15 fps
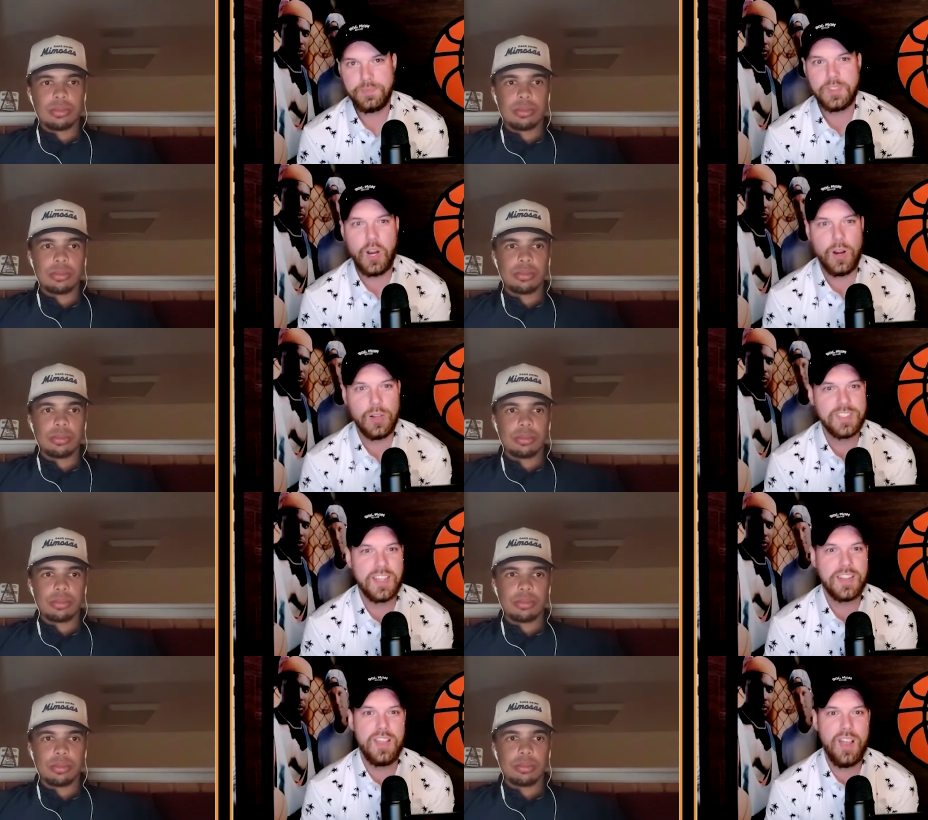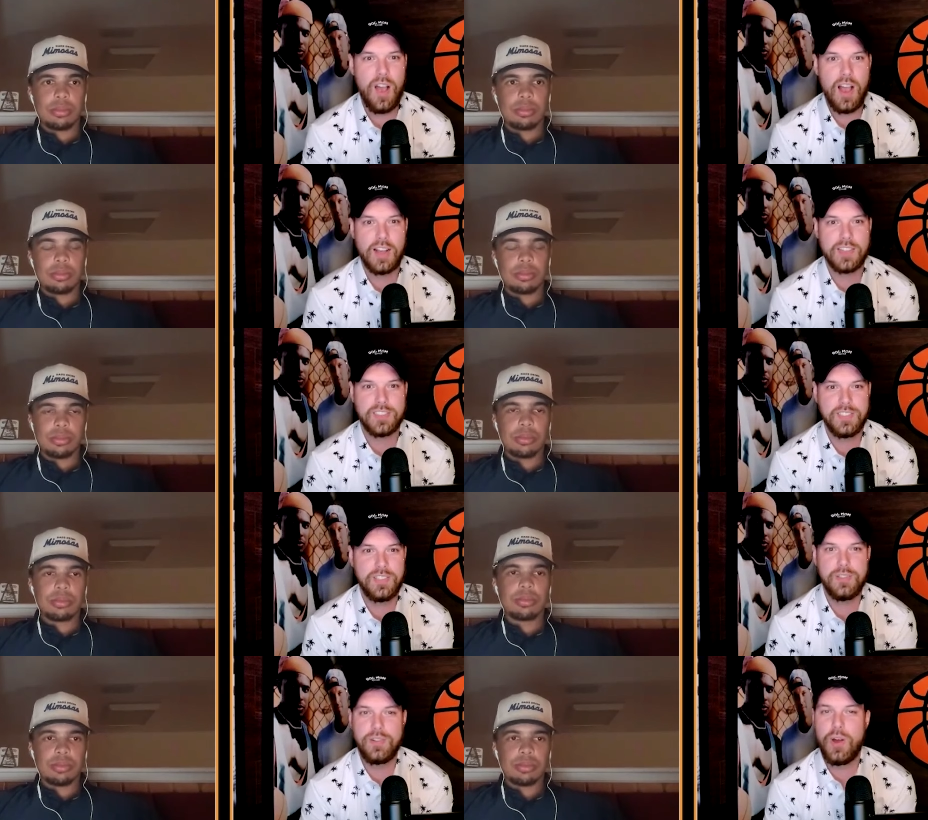Speaker 1: carts on the aux.
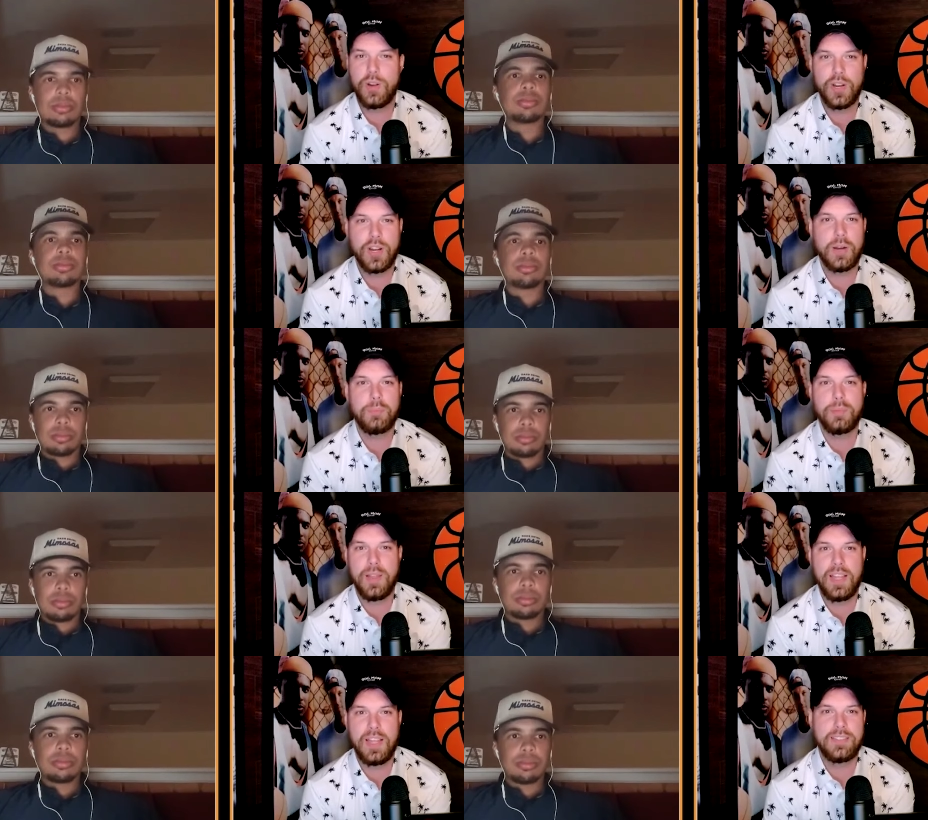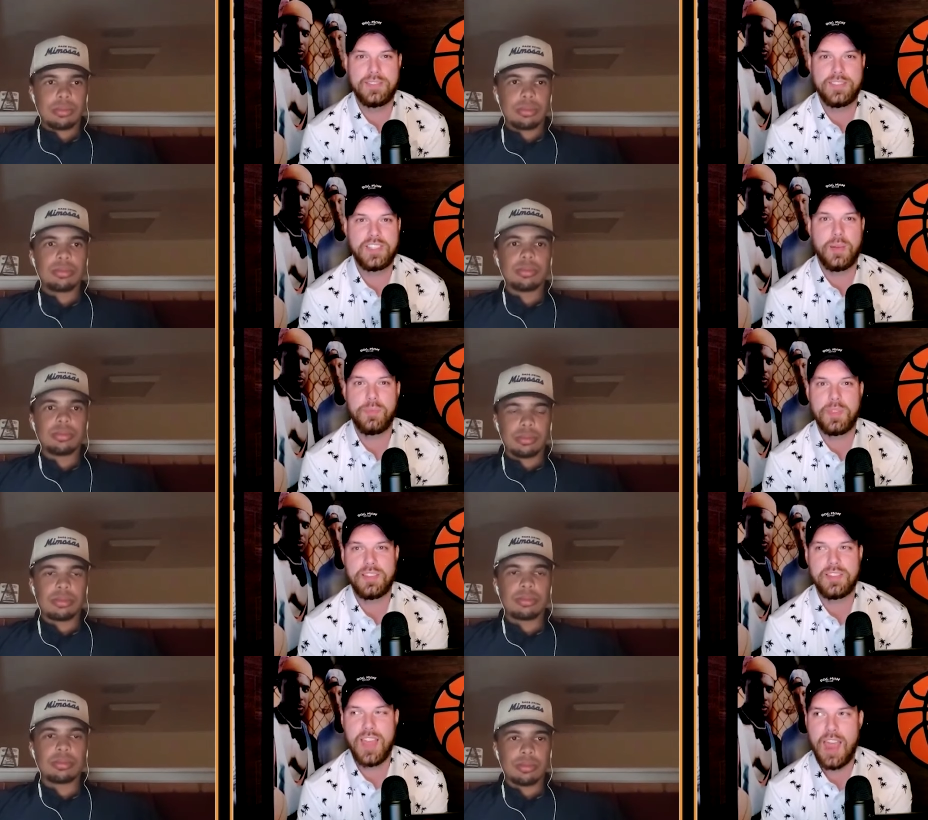You know, you're going to play
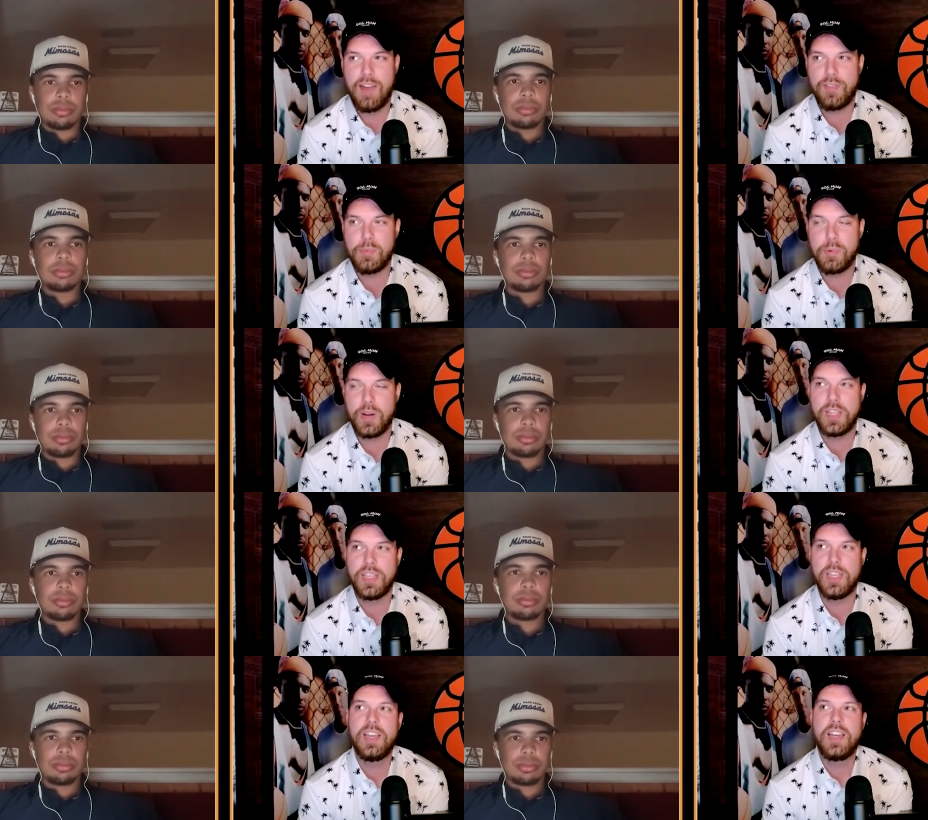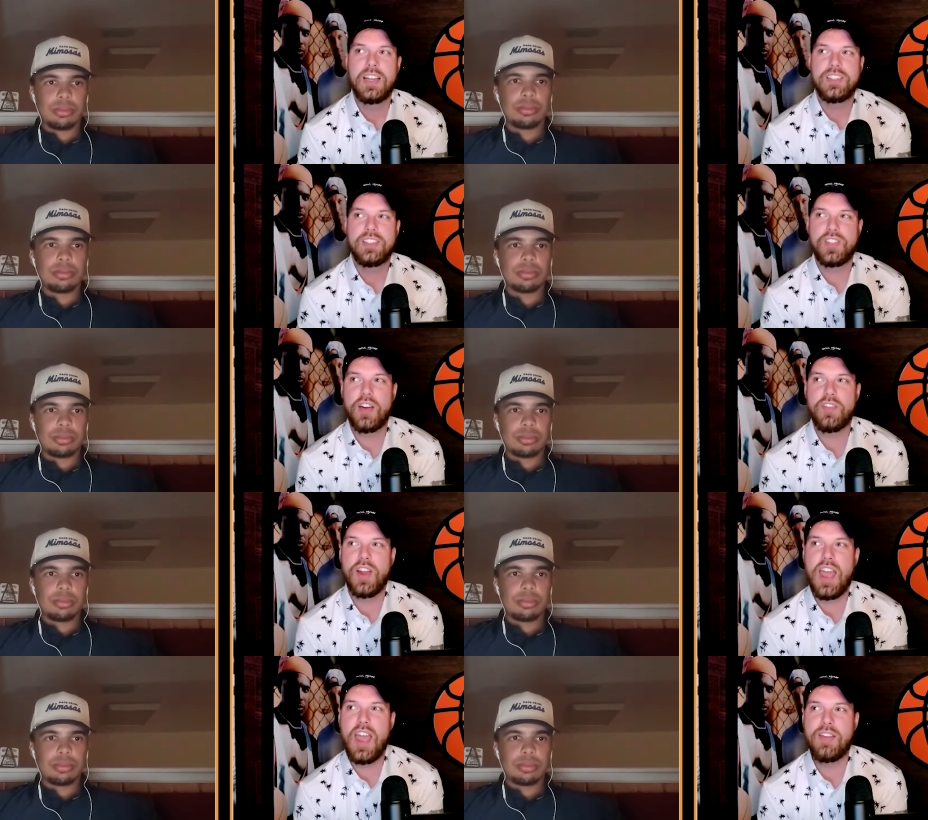something to everybody. Do you
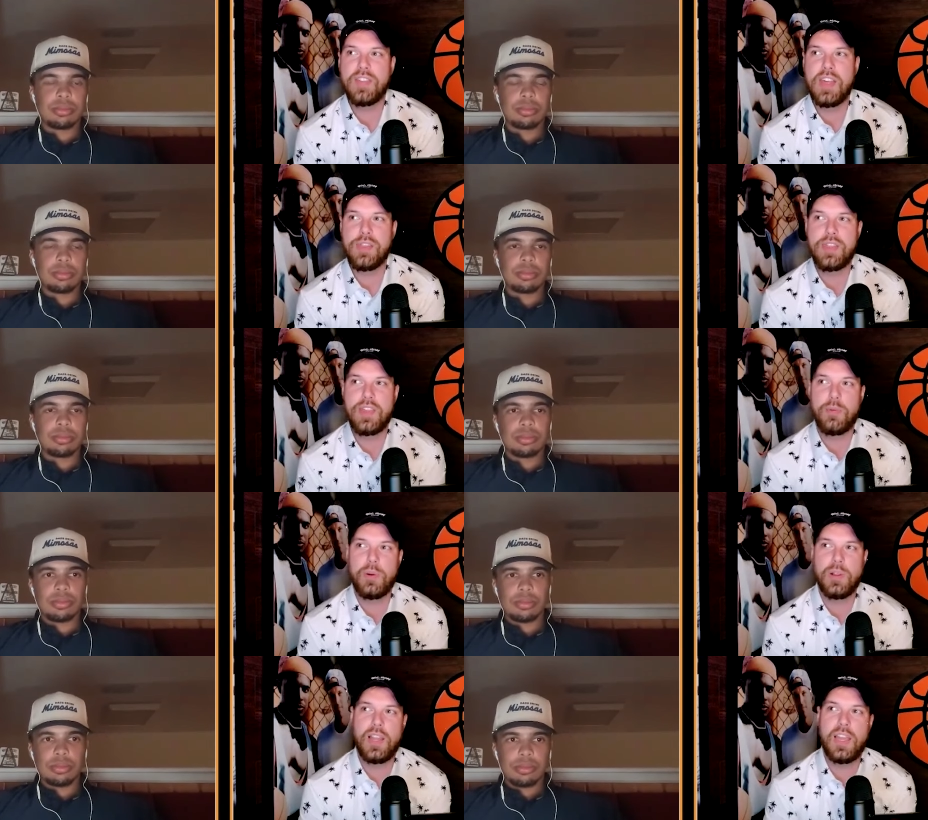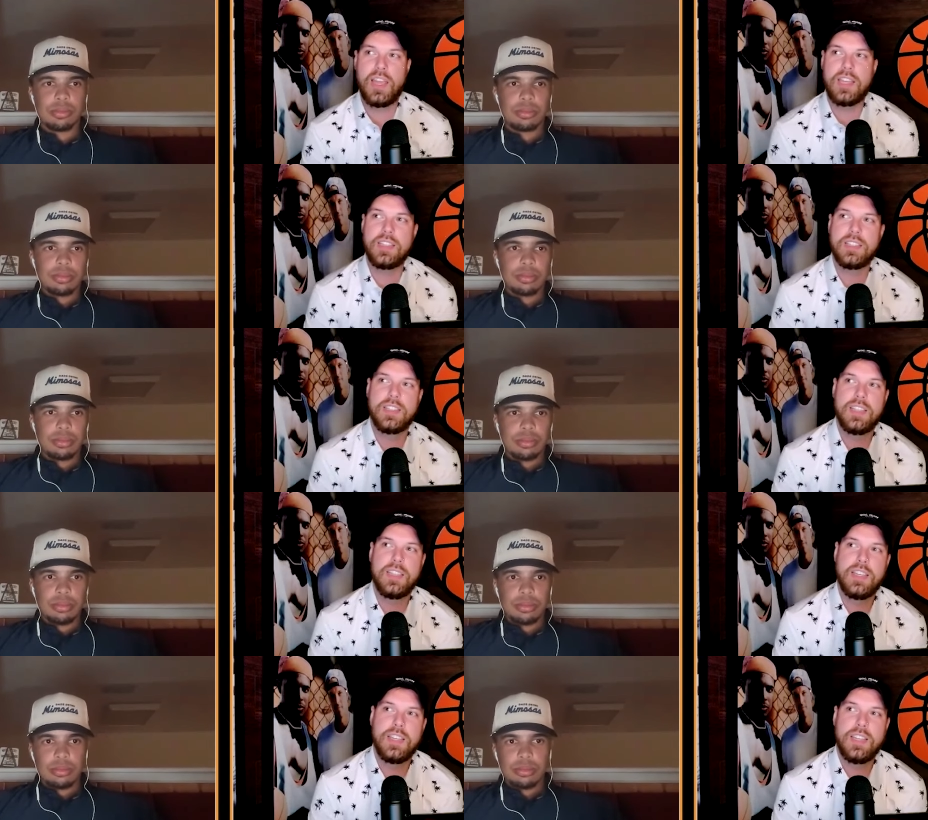ever have that thing where like,
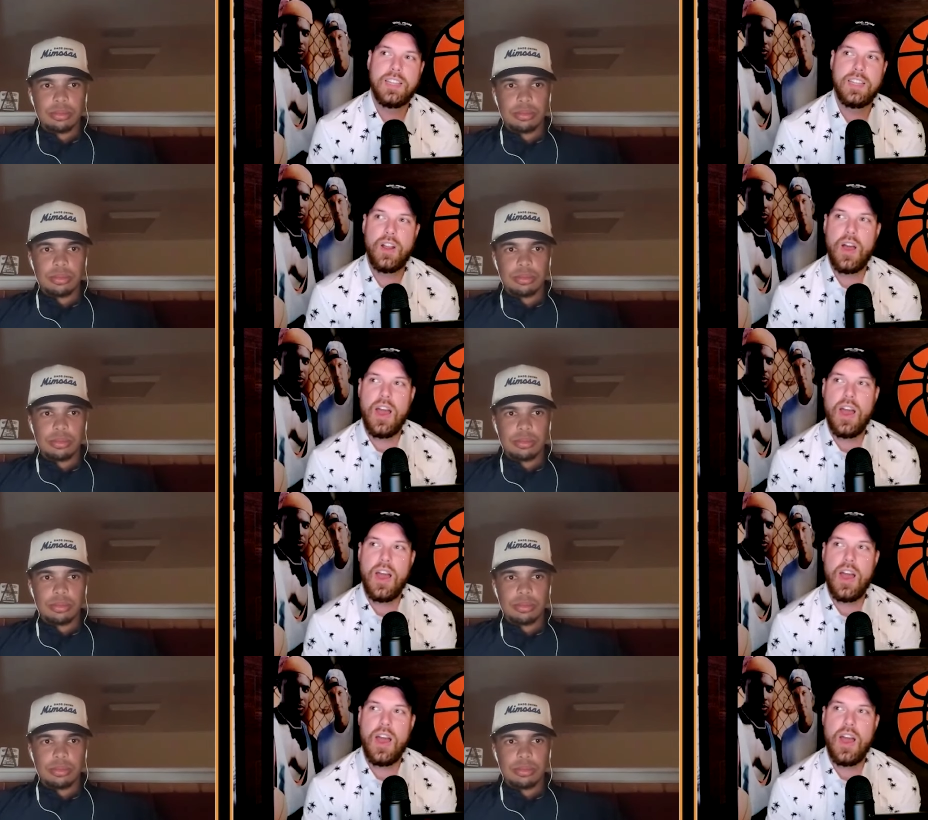you know,